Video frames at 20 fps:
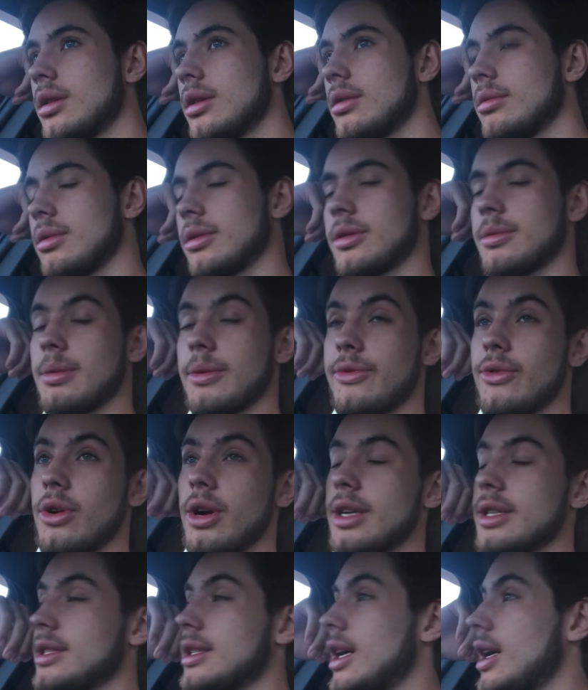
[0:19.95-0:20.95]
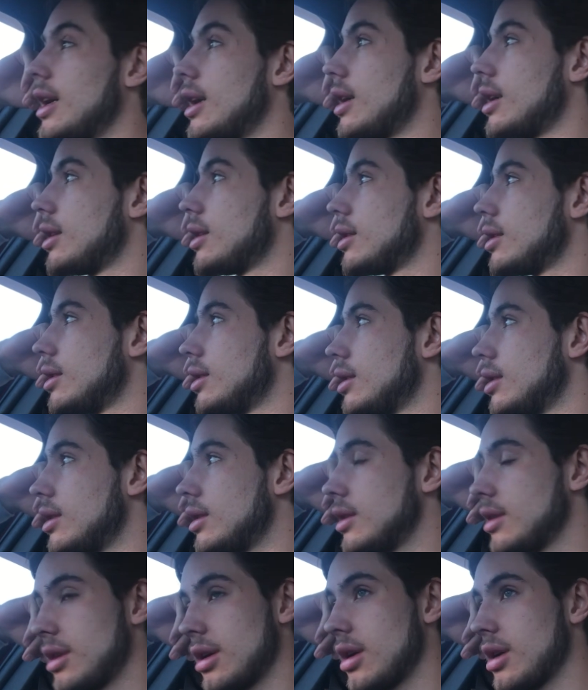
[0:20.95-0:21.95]
But just before I start,
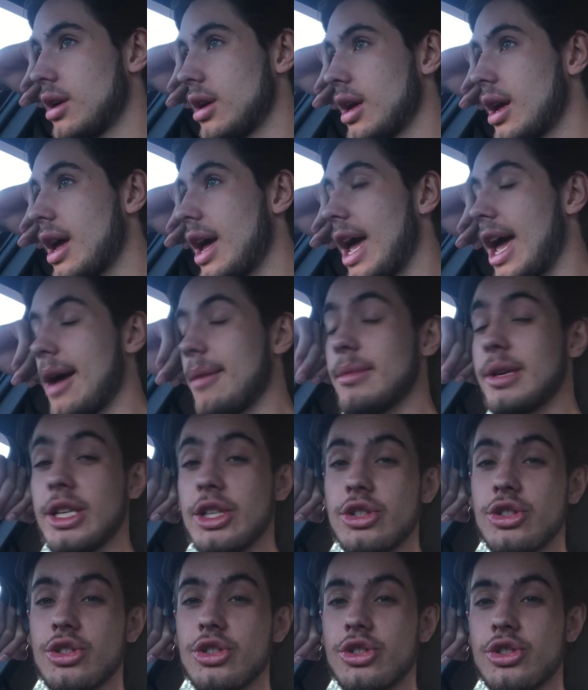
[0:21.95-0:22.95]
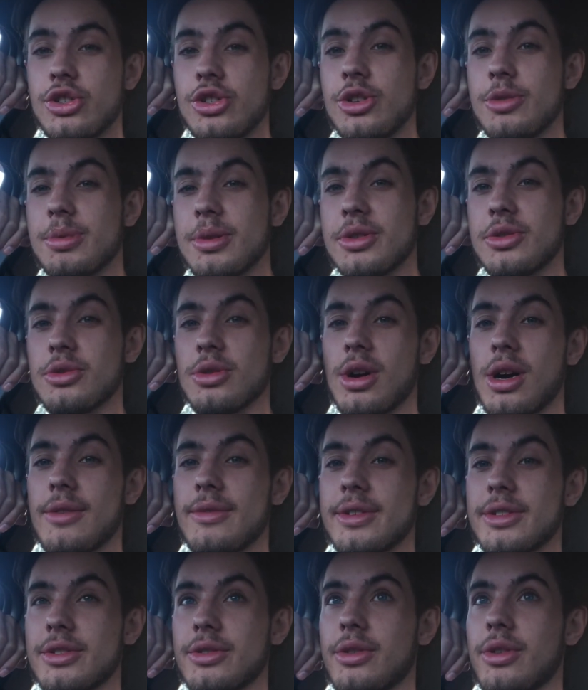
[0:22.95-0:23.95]
how many stupid
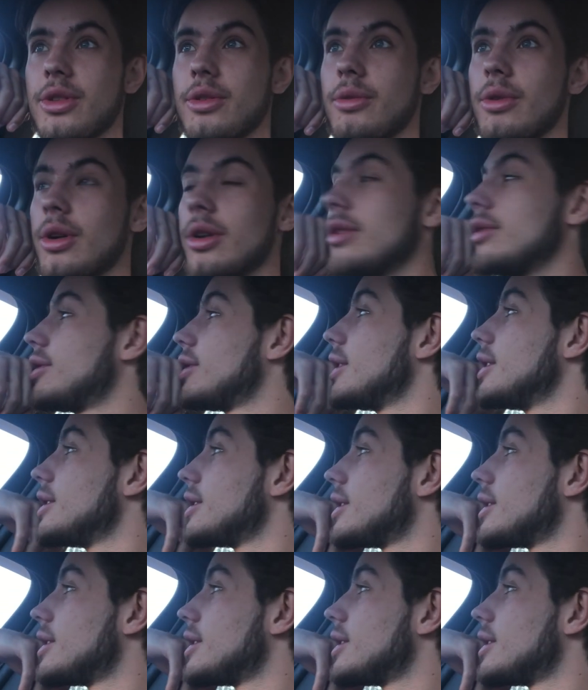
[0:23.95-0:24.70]
drivers are on the roads these